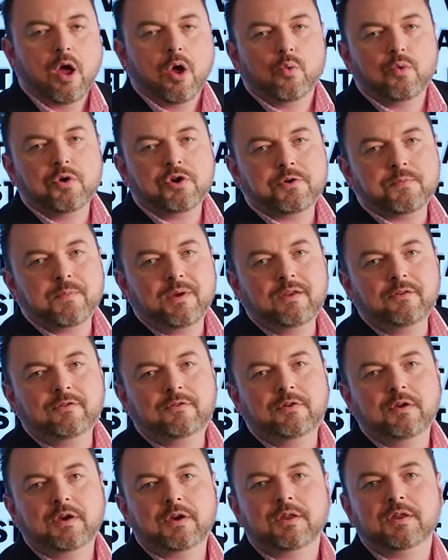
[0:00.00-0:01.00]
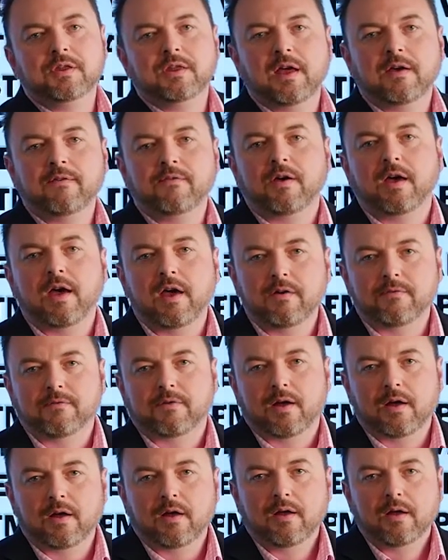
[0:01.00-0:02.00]
which means you can never
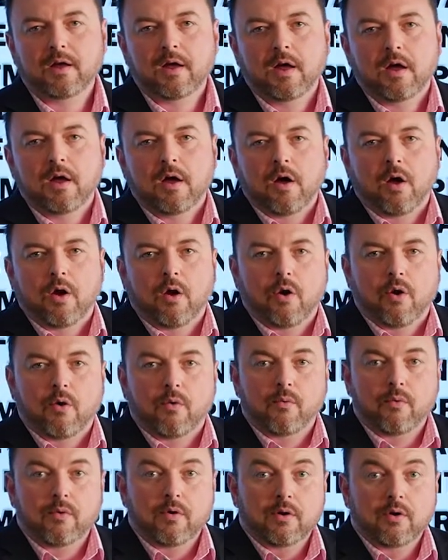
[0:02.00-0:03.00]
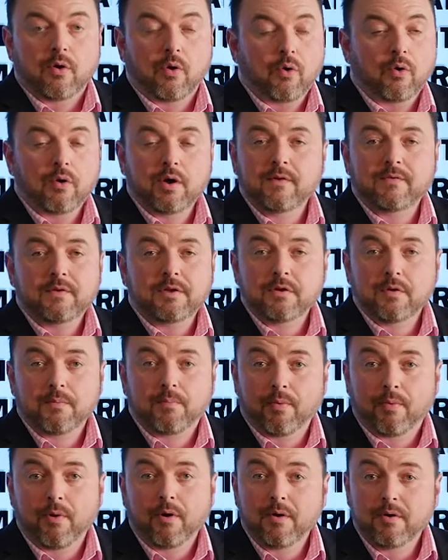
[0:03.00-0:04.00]
ever, or even your
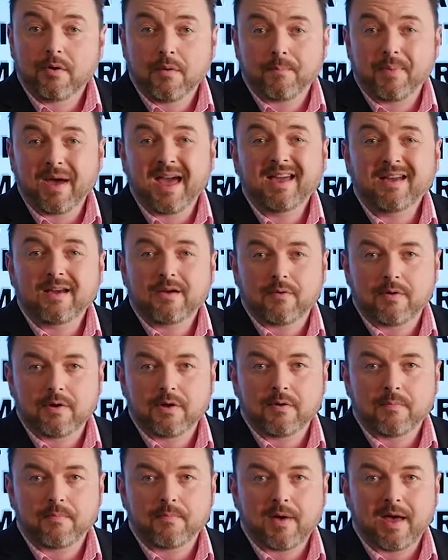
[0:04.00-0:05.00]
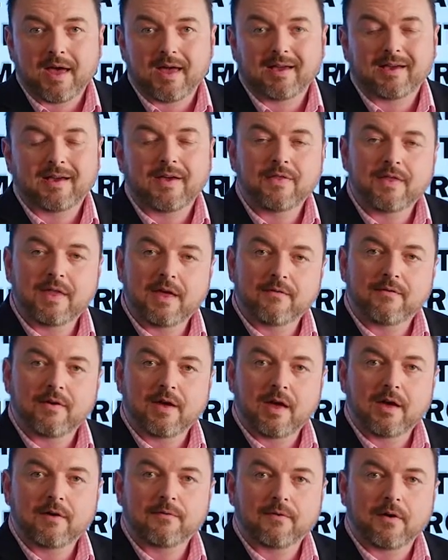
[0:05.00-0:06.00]
banker in your bank can never
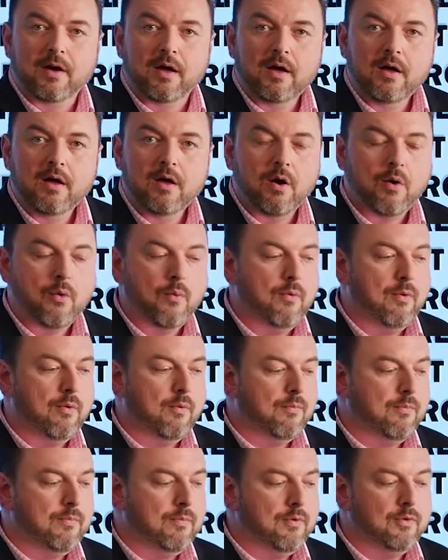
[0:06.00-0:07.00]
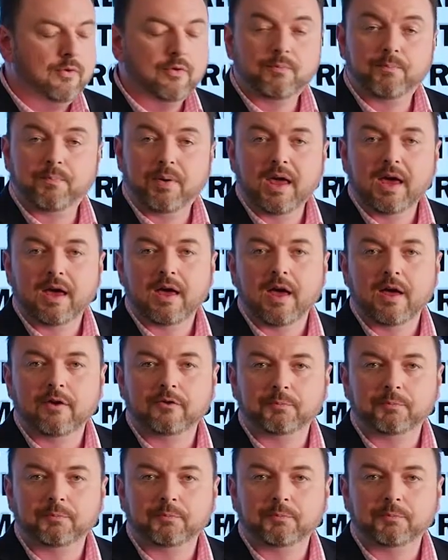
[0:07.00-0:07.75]
ever pick a